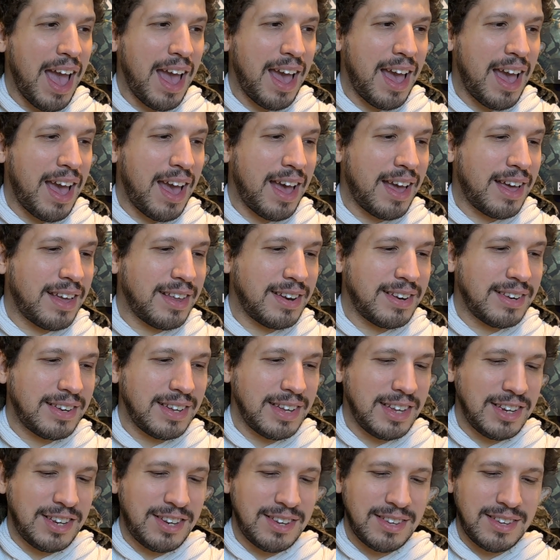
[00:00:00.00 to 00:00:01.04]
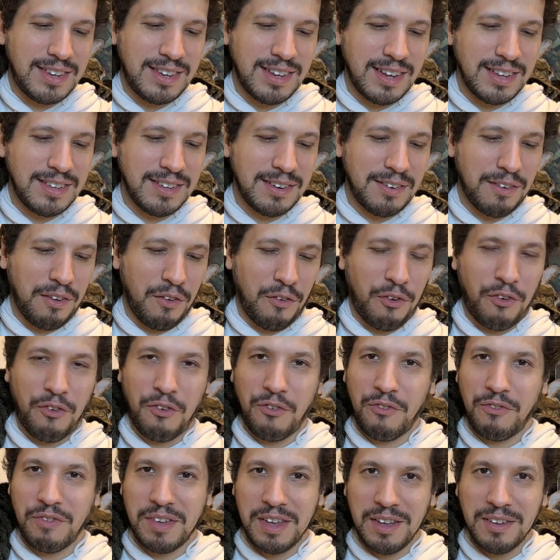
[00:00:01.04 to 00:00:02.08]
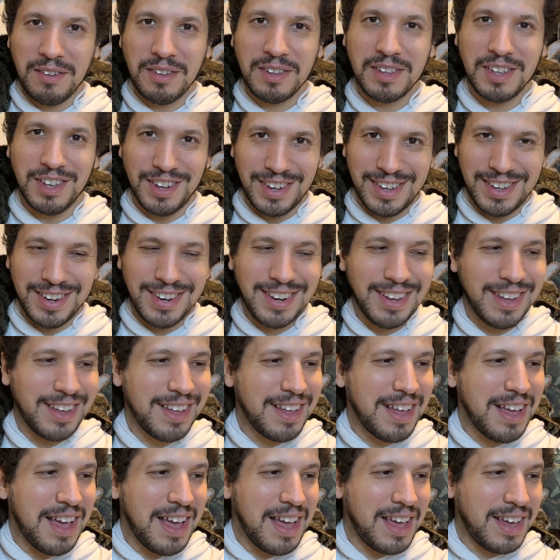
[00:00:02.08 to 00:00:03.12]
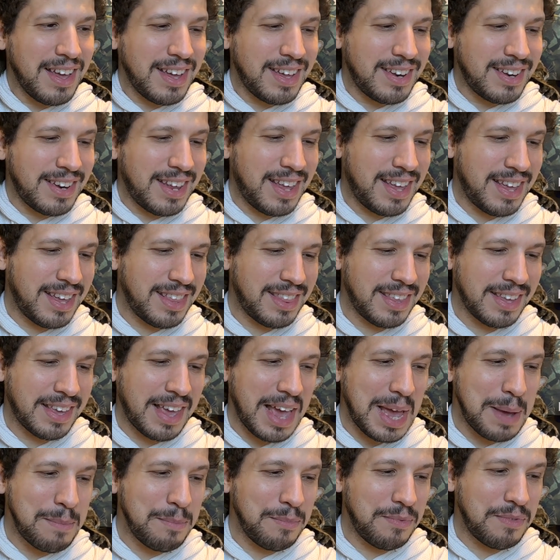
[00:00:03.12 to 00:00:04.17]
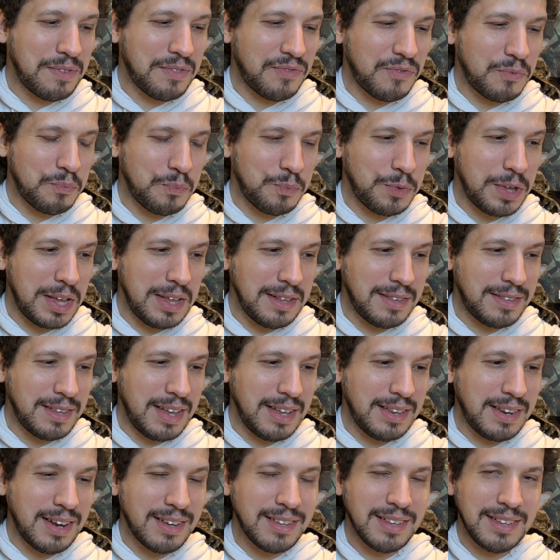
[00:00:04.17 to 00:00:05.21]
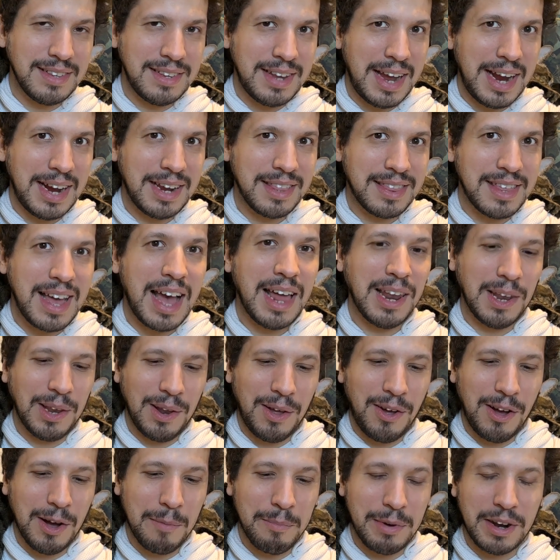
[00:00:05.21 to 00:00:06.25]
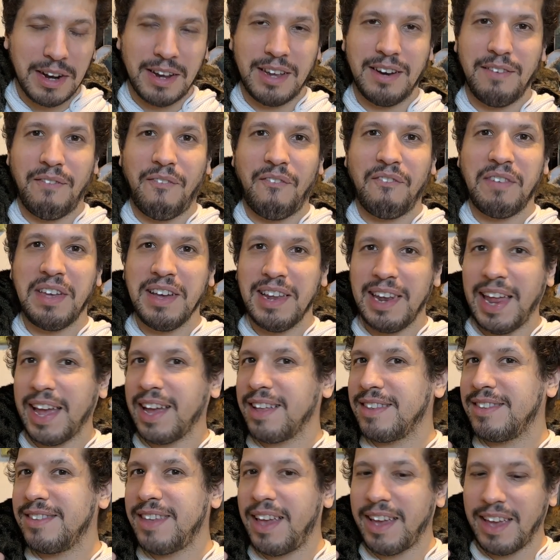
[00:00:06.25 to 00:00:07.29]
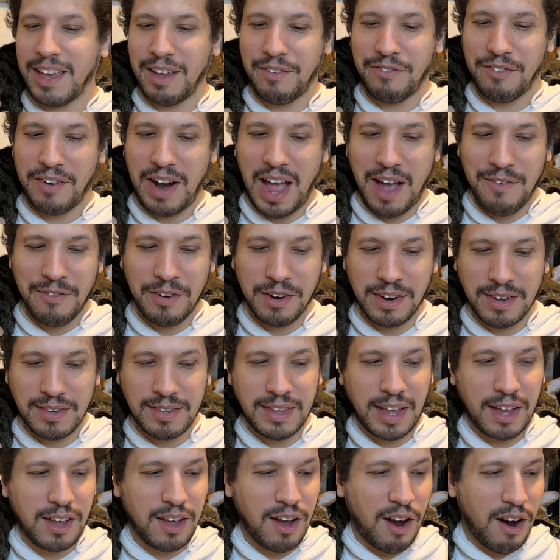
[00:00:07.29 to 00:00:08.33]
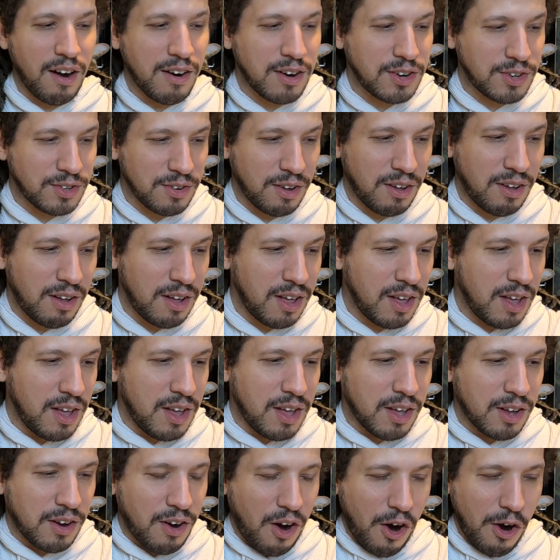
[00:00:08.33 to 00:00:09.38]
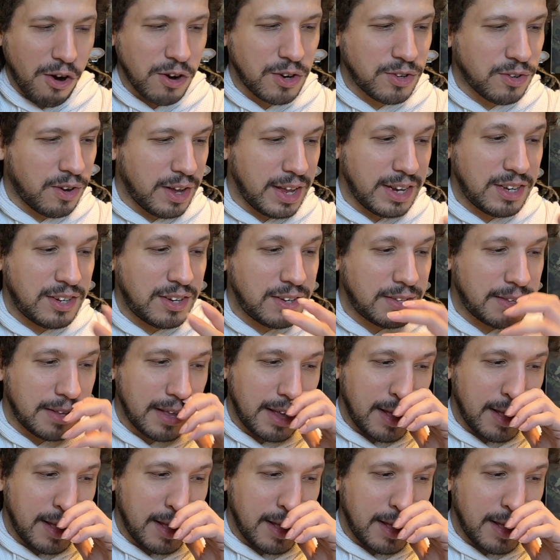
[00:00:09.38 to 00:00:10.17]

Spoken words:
and it just doesn't feel good. The game, it doesn't take that long, but it can feel like it's taking forever because like card draw. It's